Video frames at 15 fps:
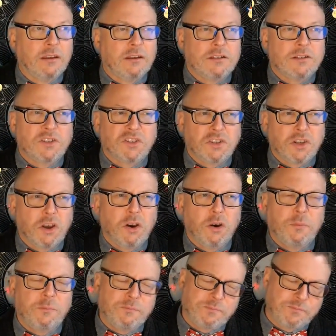
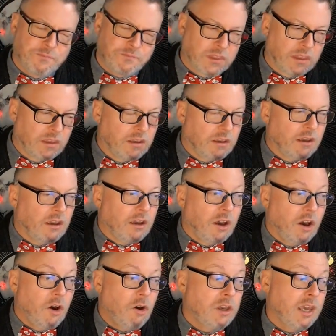So,
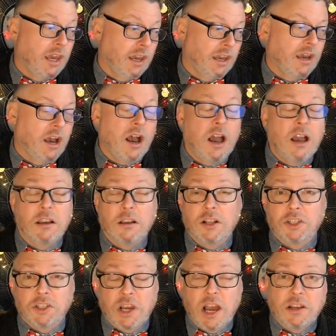okay, Uncle
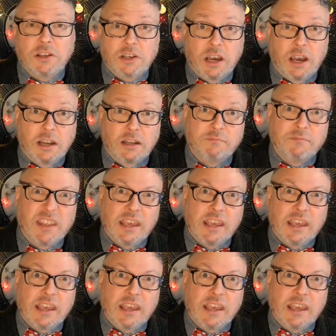Johnjohn,